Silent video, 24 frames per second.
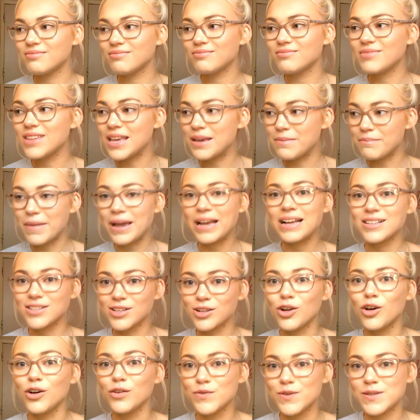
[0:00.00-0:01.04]
it makes a
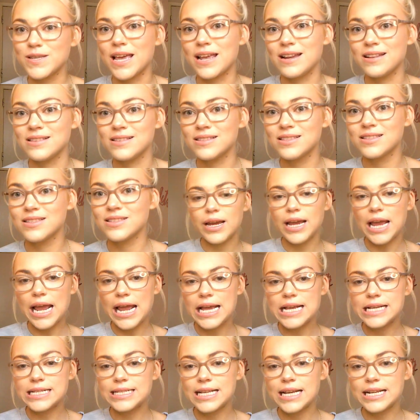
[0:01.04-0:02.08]
lot of sense.
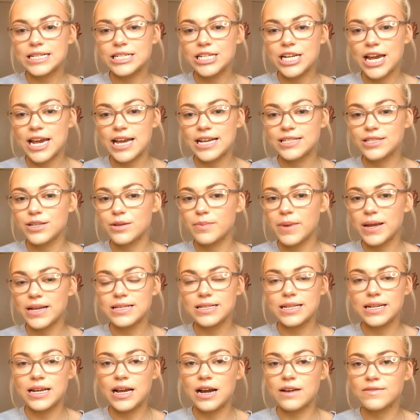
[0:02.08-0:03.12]
He said, yeah, so
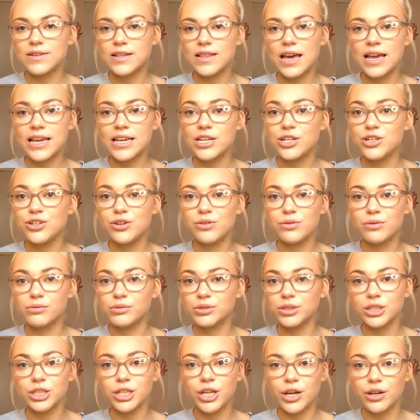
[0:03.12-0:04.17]
basically after that he knew it
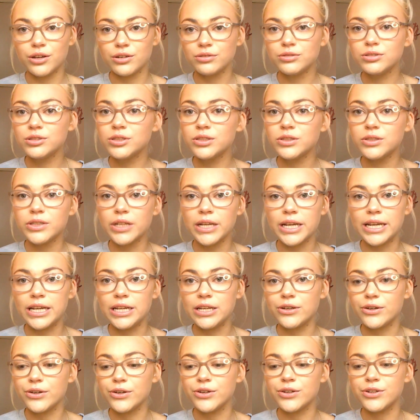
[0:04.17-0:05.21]
was a ghost. He
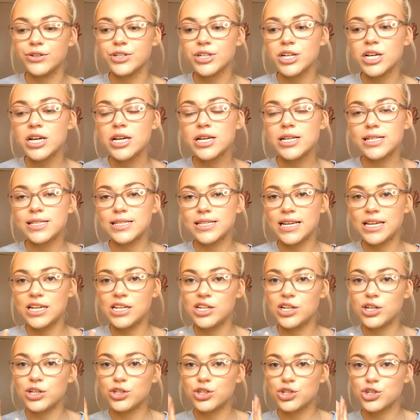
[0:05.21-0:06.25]
could
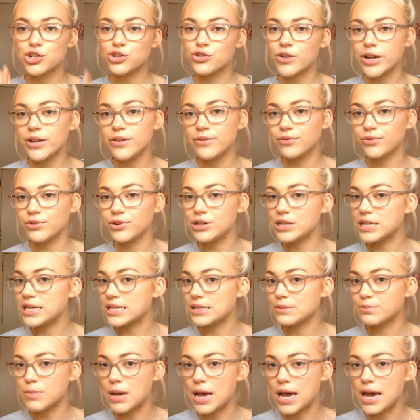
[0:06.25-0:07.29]
see straight through
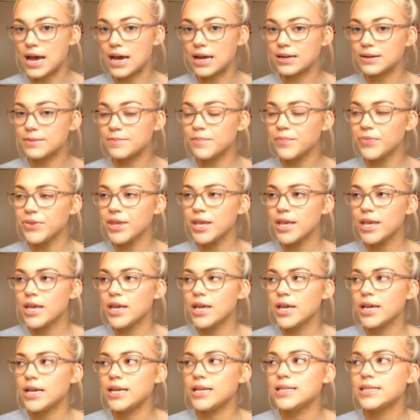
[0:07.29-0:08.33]
this man.
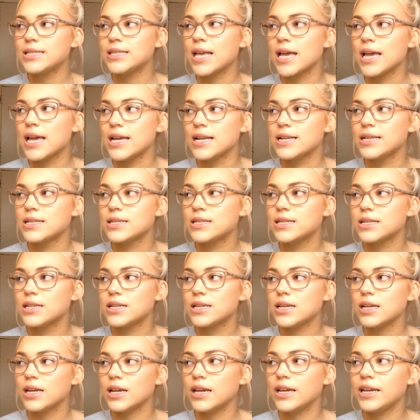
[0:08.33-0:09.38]
He said
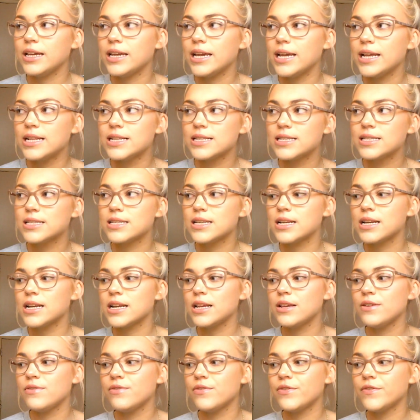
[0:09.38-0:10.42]
he
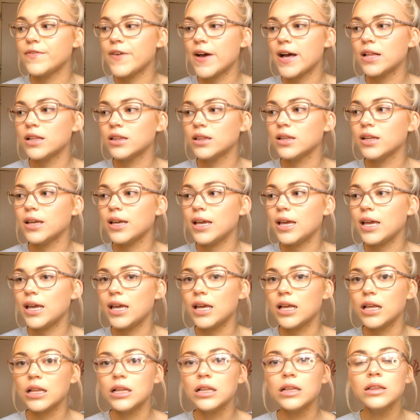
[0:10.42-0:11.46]
instantly fell
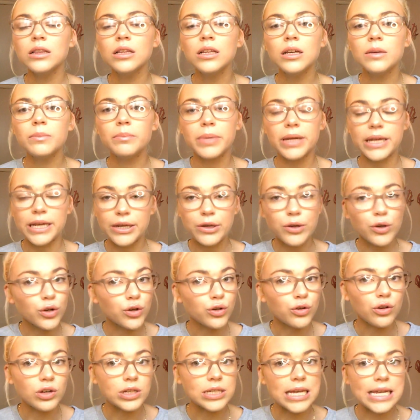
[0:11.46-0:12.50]
ill, but he could
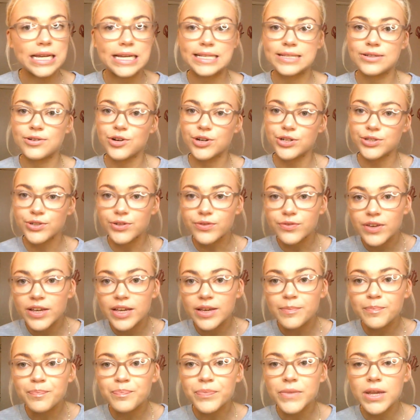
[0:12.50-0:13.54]
not take his eyes off
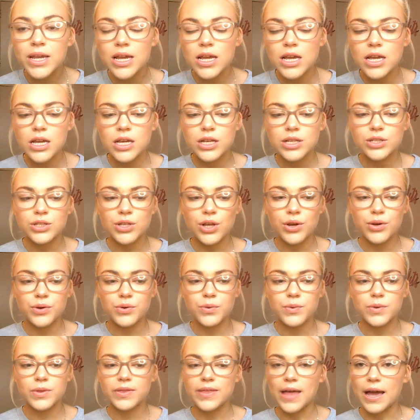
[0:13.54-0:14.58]
him. So
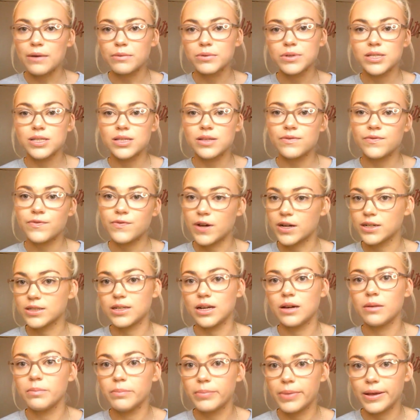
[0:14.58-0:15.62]
that was the fucked
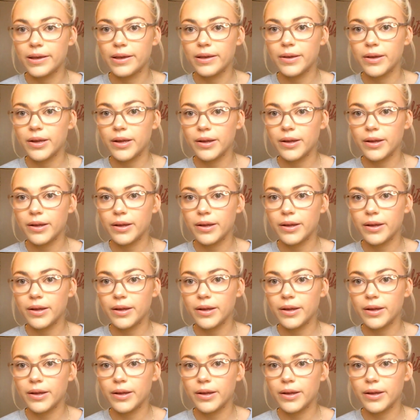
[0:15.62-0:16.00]
up bit.